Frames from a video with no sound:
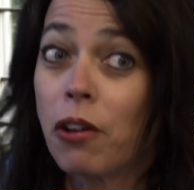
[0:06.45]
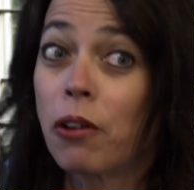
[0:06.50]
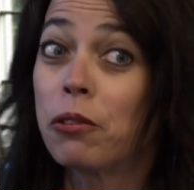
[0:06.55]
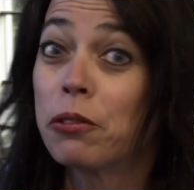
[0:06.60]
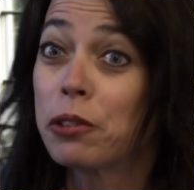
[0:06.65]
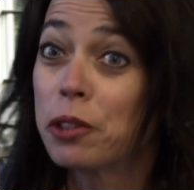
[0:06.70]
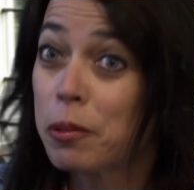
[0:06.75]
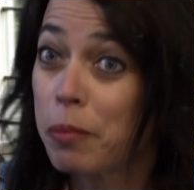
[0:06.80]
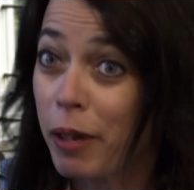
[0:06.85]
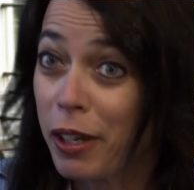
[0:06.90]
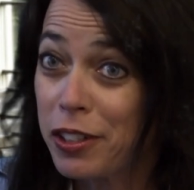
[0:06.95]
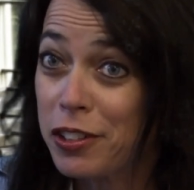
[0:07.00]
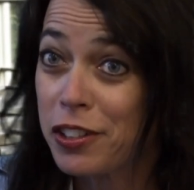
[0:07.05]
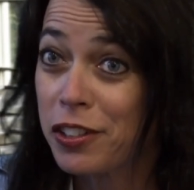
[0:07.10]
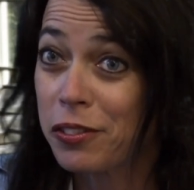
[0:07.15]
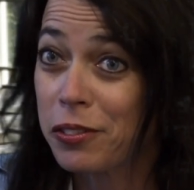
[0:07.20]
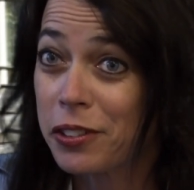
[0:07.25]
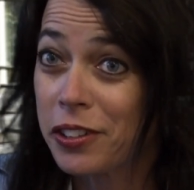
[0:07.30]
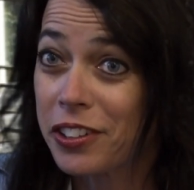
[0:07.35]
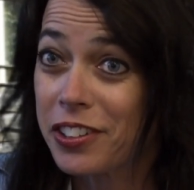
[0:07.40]
only
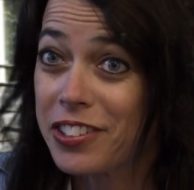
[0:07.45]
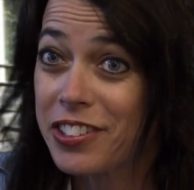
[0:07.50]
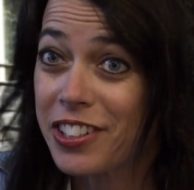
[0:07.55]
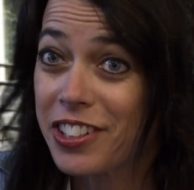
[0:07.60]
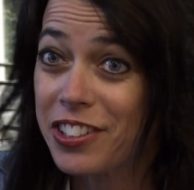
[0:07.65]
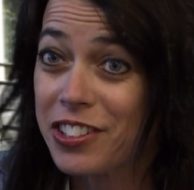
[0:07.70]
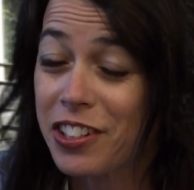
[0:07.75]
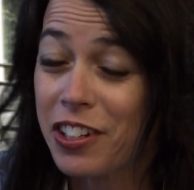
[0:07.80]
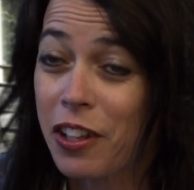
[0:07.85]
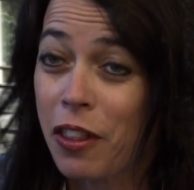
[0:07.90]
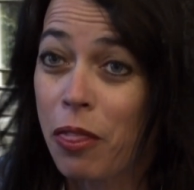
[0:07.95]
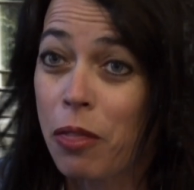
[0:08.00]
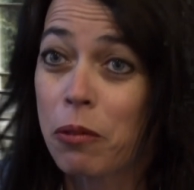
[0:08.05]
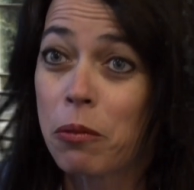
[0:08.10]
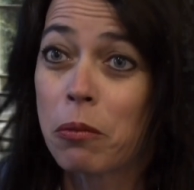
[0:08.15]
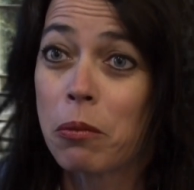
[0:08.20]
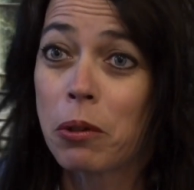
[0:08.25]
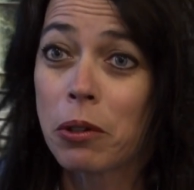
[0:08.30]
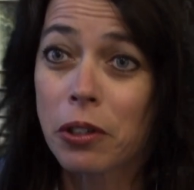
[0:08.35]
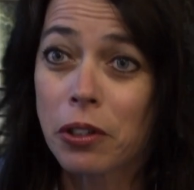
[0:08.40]
patient organization in the
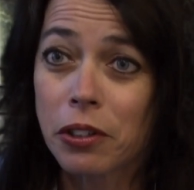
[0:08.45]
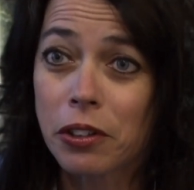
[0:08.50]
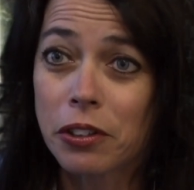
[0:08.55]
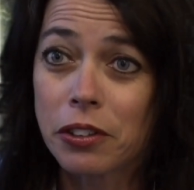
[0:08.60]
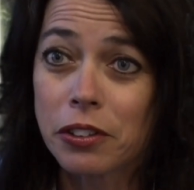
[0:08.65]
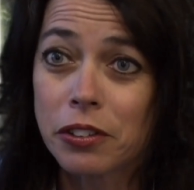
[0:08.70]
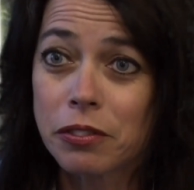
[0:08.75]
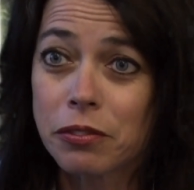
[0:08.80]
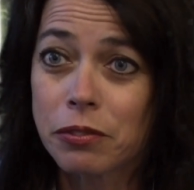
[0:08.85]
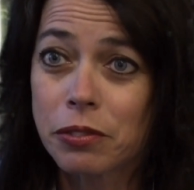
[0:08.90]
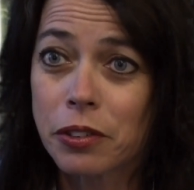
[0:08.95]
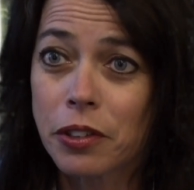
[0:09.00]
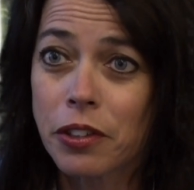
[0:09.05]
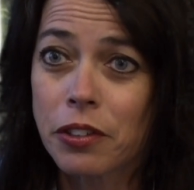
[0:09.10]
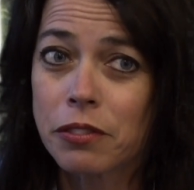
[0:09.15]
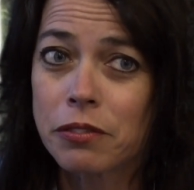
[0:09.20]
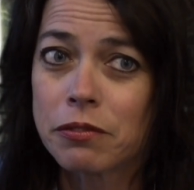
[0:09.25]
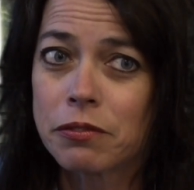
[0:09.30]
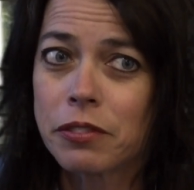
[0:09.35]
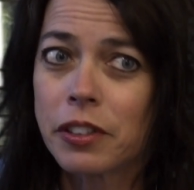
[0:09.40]
world for
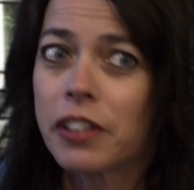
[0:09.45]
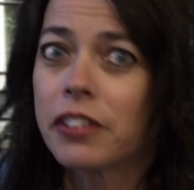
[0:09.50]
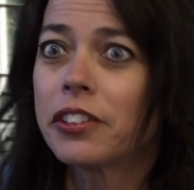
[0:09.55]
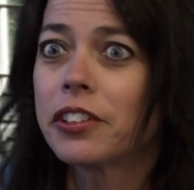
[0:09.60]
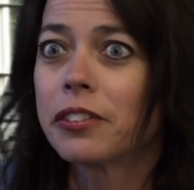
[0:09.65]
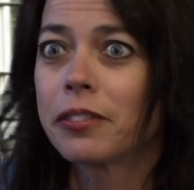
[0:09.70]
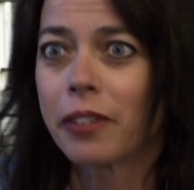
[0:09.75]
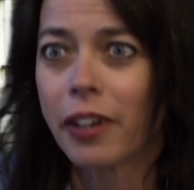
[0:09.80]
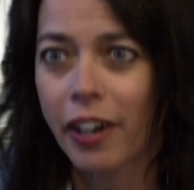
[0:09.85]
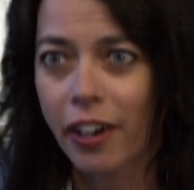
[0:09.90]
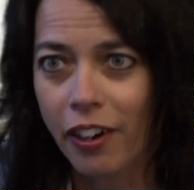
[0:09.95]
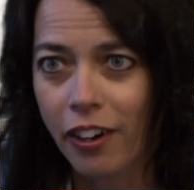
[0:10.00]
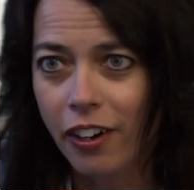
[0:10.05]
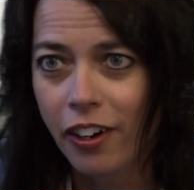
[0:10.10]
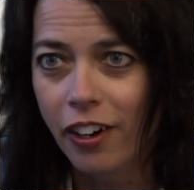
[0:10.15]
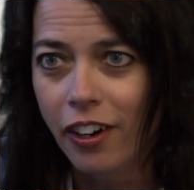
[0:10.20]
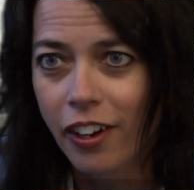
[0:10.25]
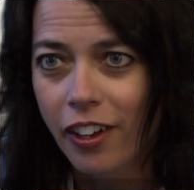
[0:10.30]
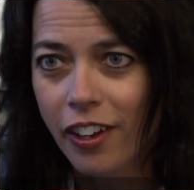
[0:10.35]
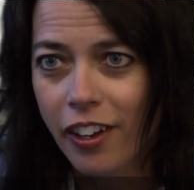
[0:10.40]
the very
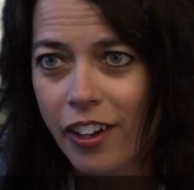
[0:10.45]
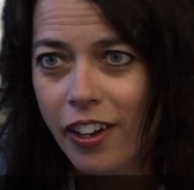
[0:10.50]
rare